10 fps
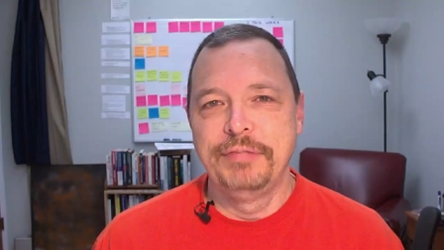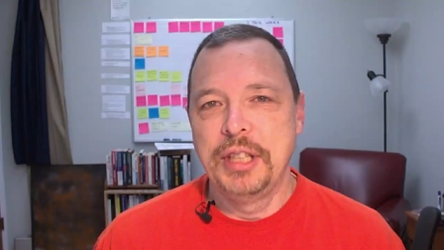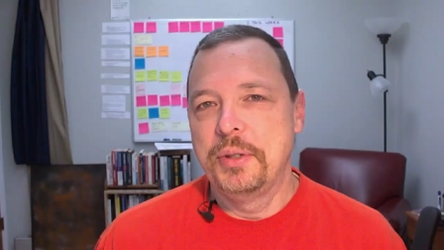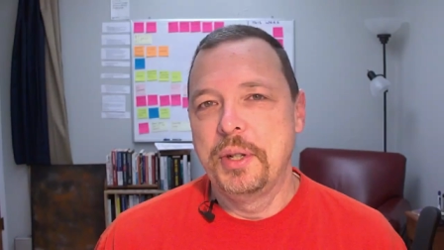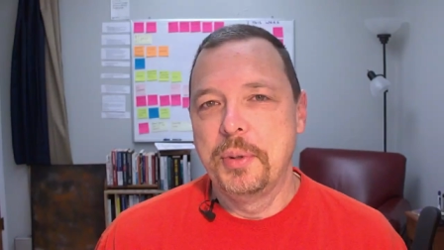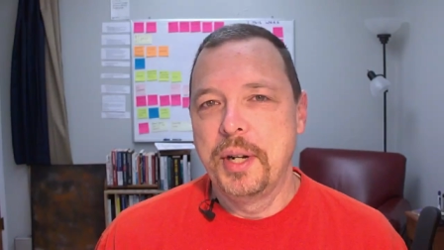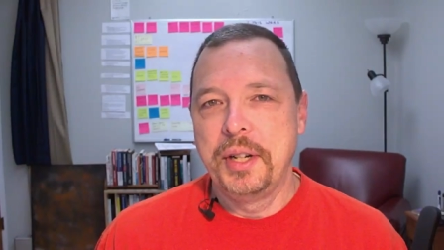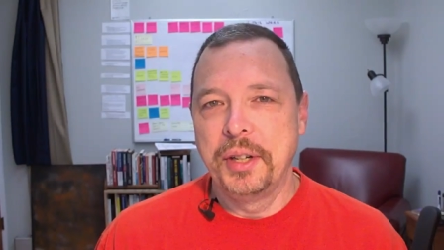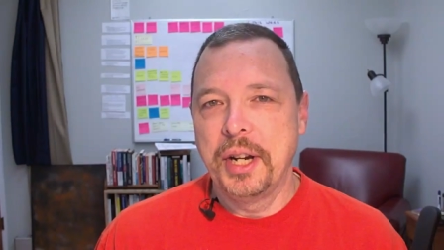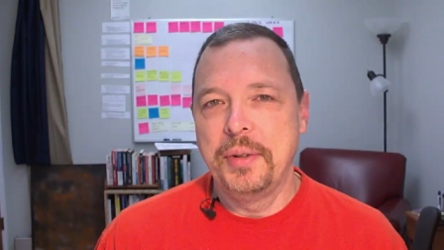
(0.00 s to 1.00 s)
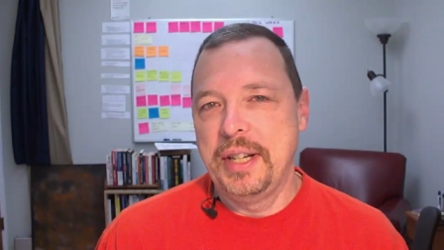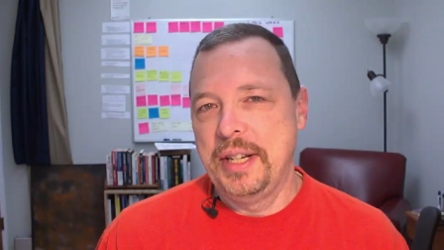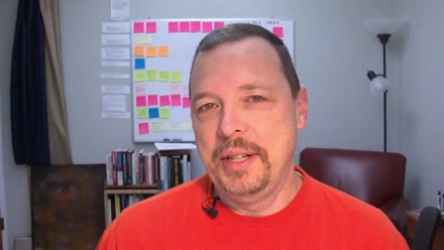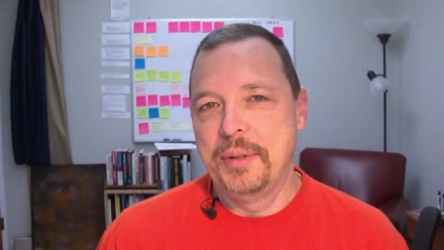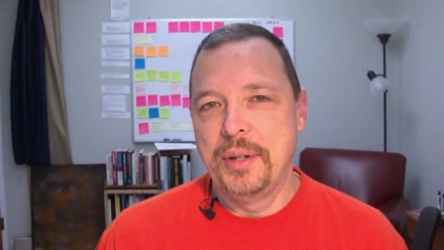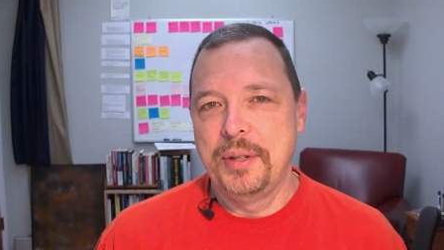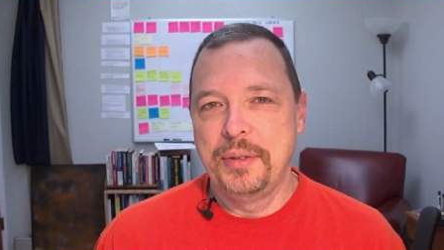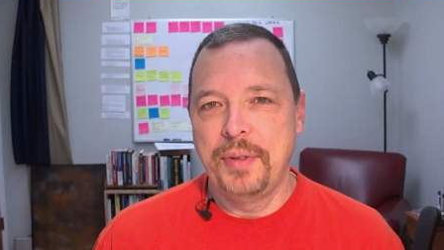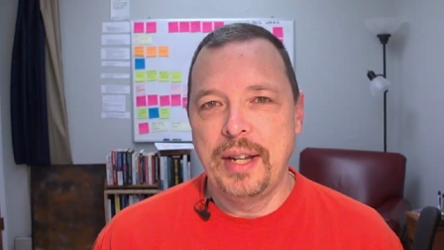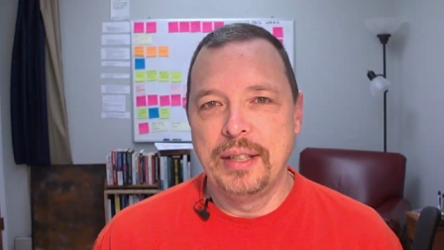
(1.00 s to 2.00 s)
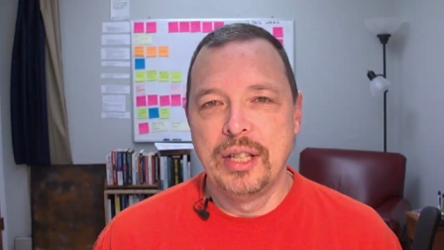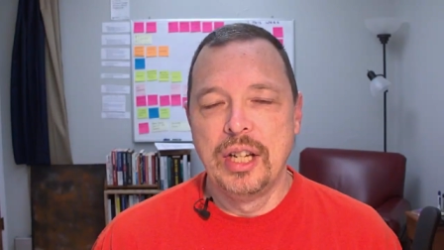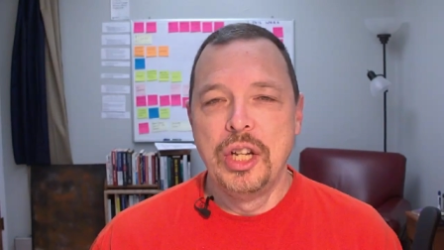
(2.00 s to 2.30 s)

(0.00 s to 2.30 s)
You don't know where you're going, any road is fine.